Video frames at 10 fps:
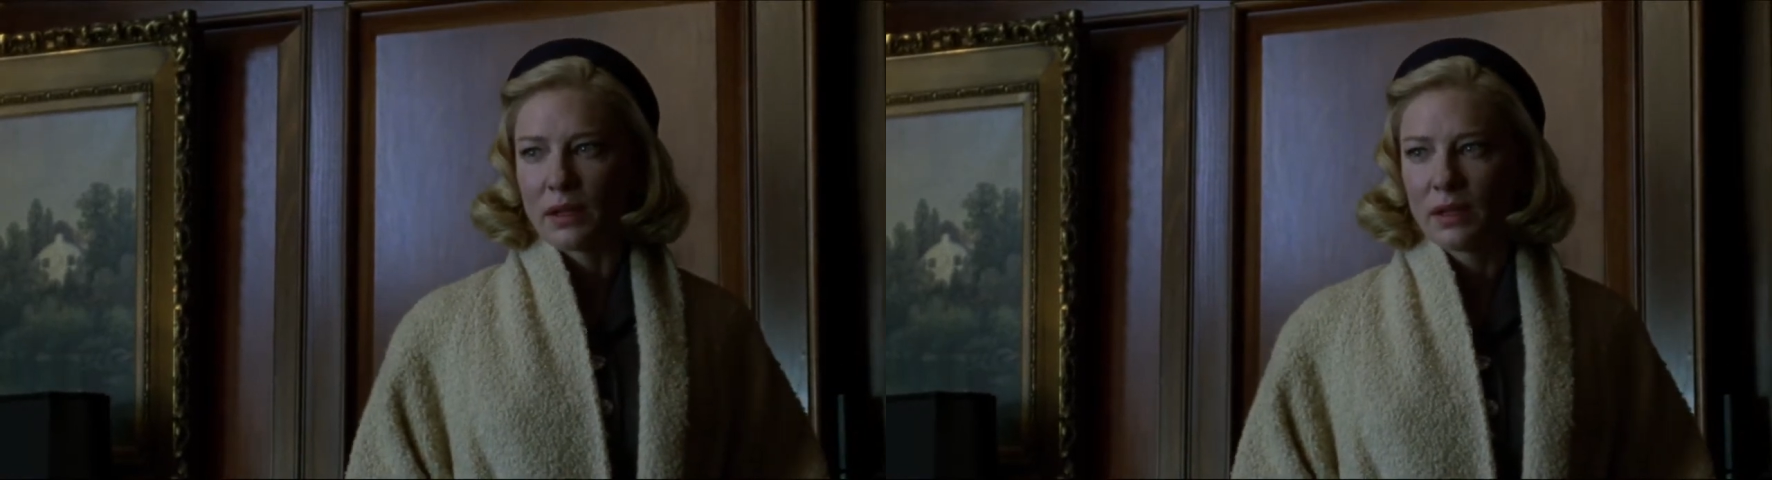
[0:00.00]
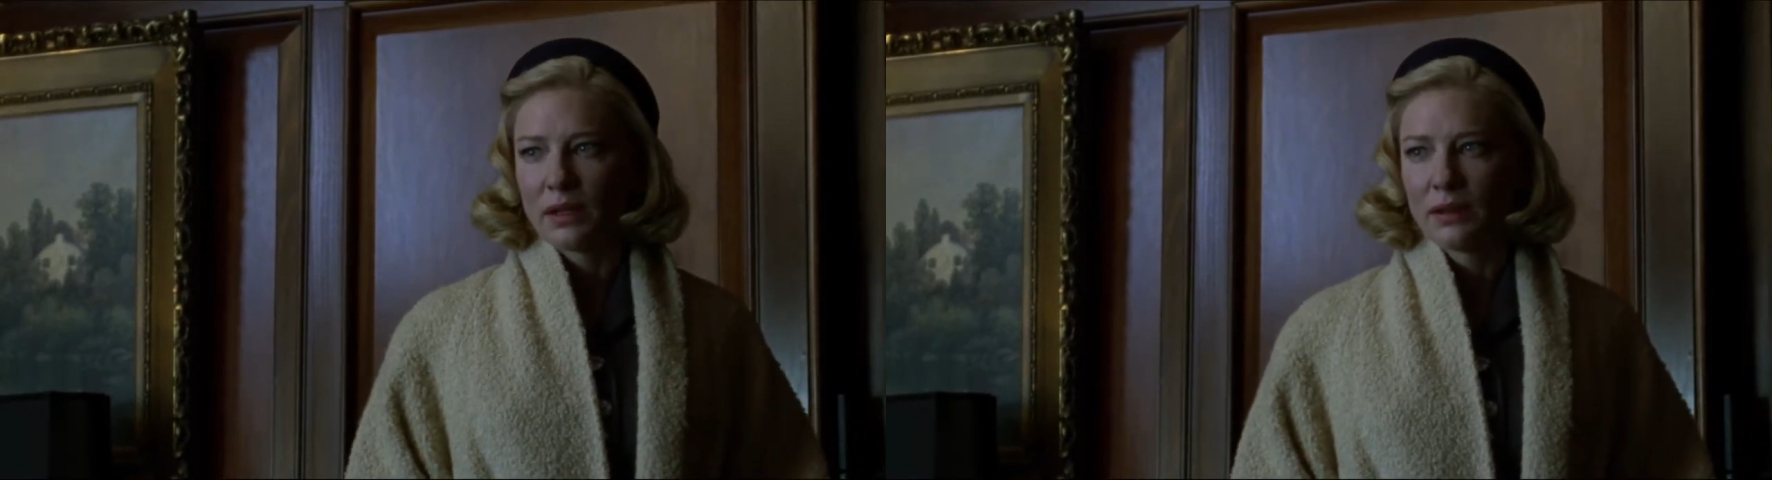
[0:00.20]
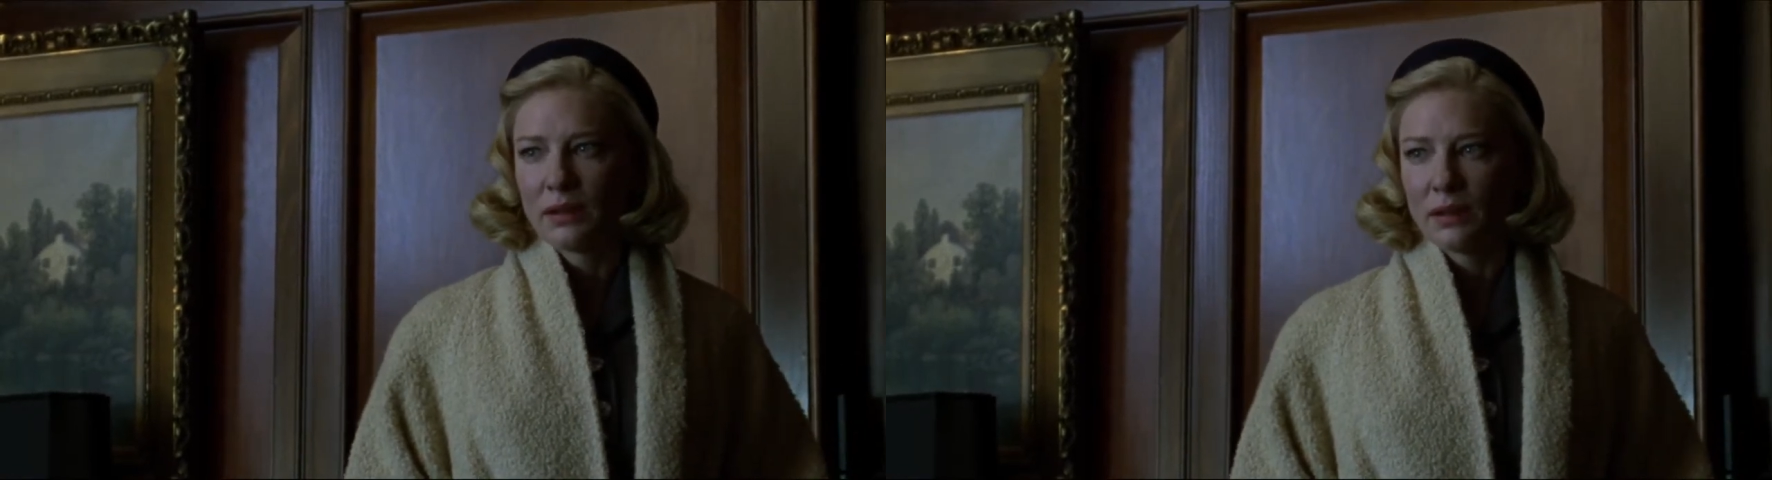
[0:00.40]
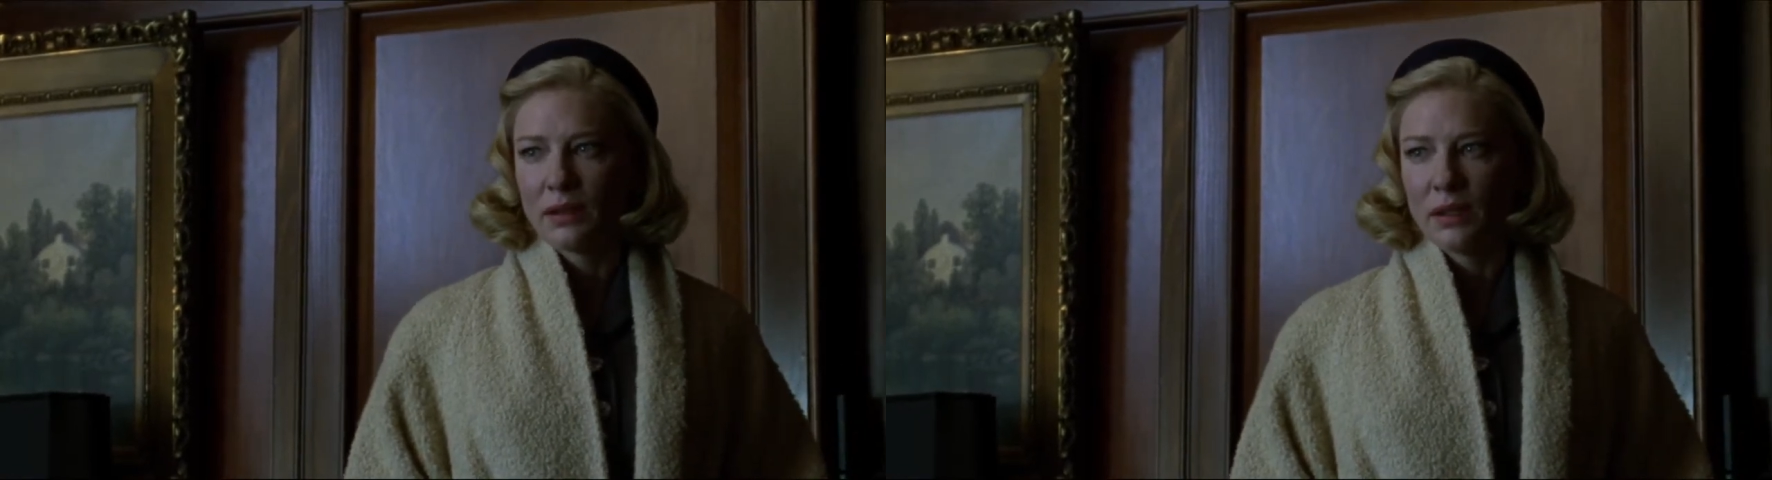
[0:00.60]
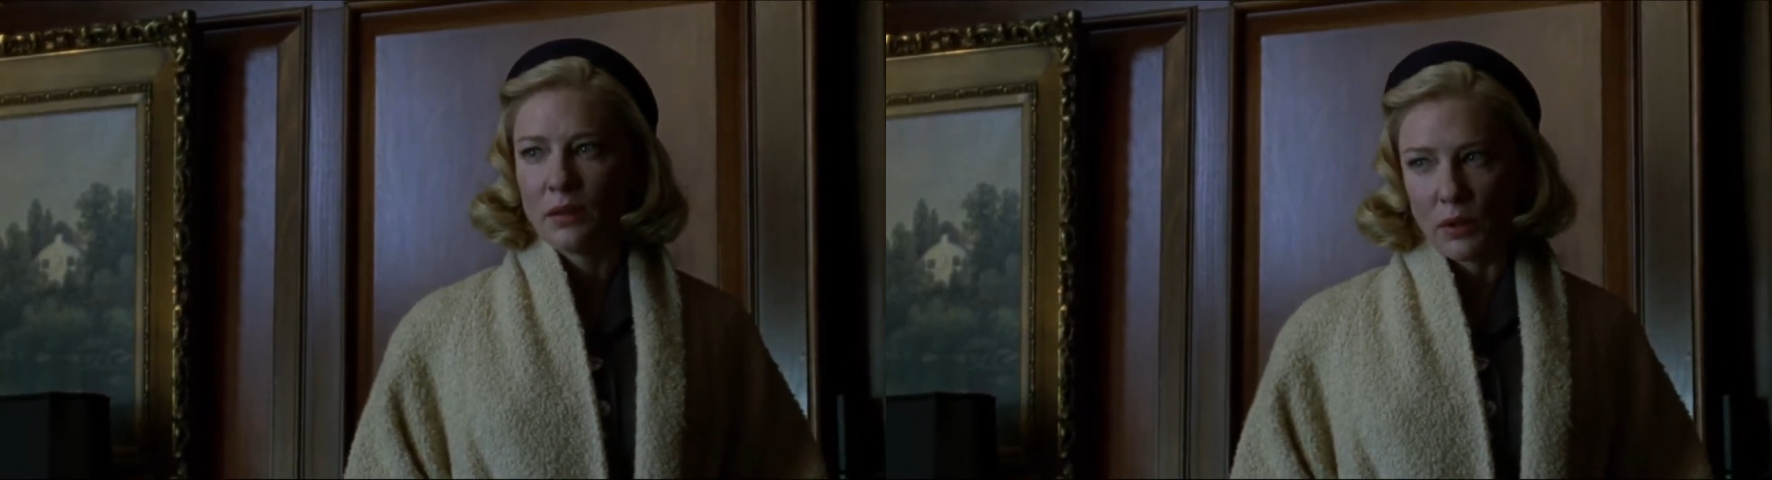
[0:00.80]
it,
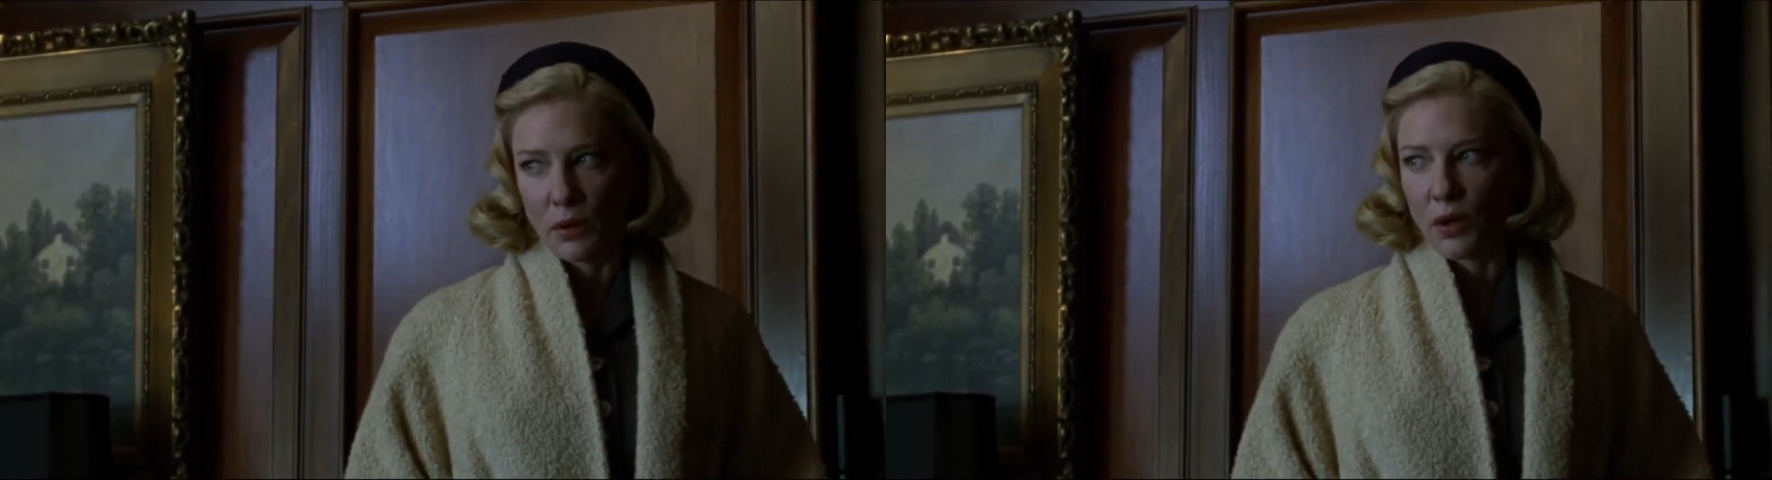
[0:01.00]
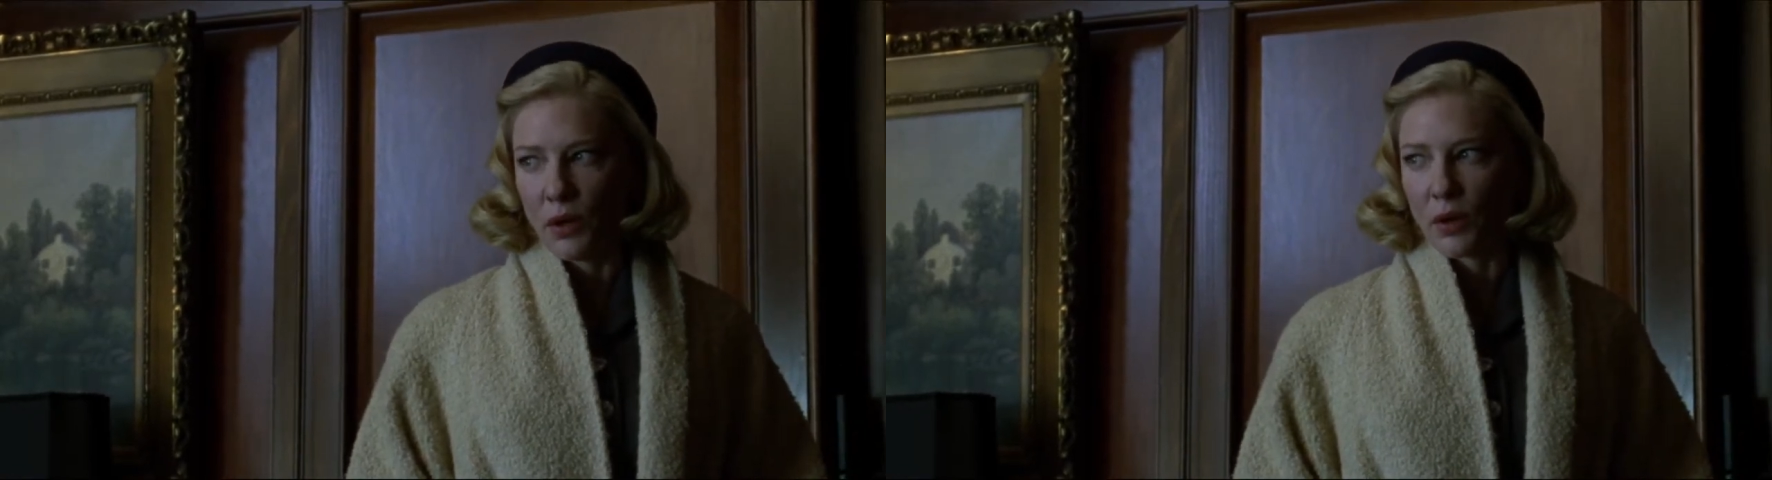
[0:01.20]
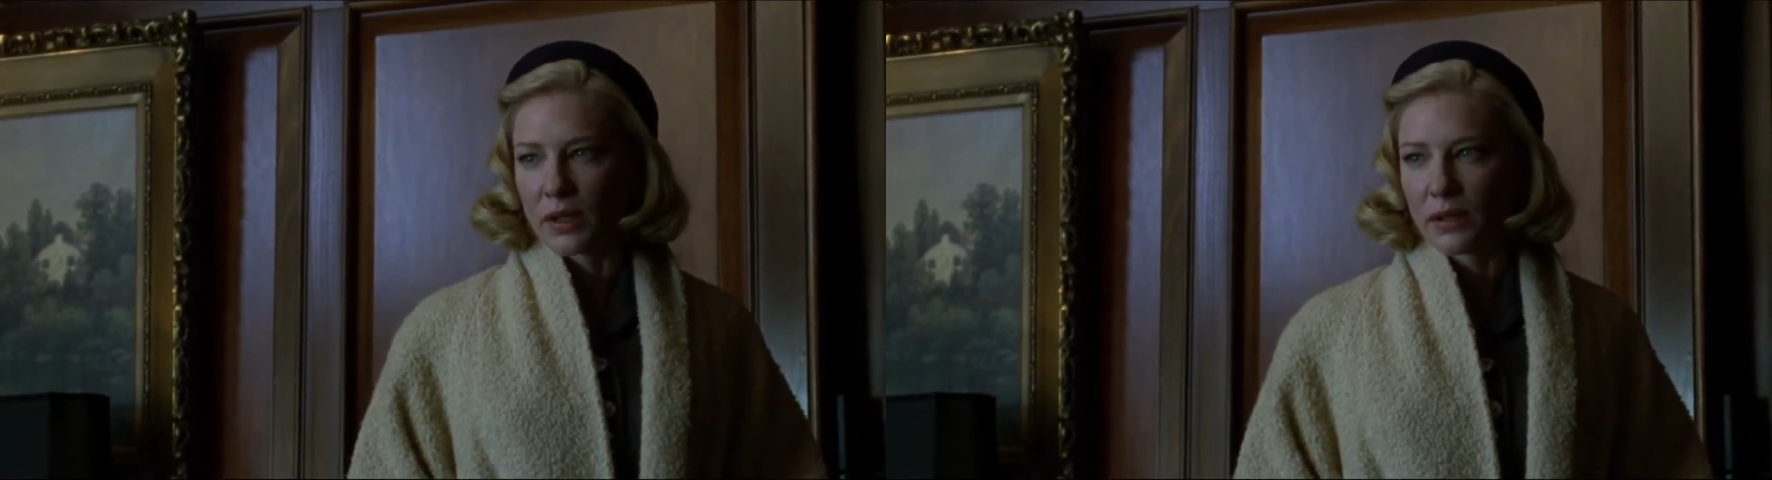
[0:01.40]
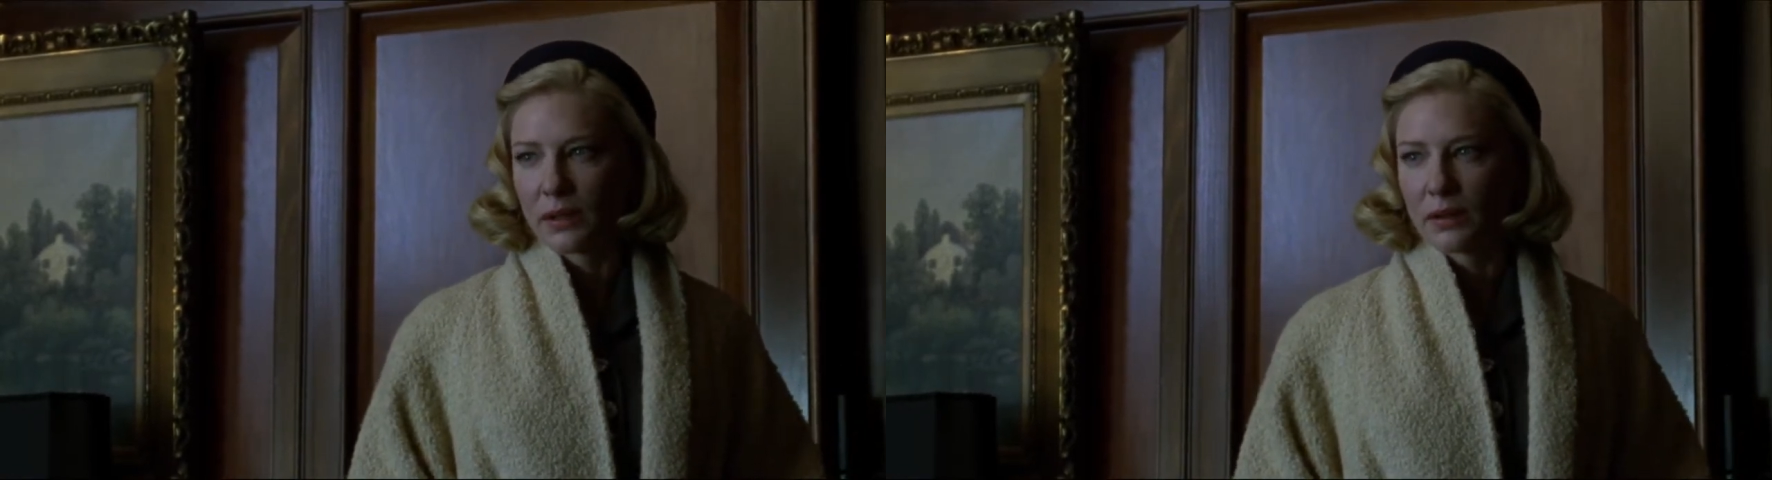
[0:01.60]
we go to court.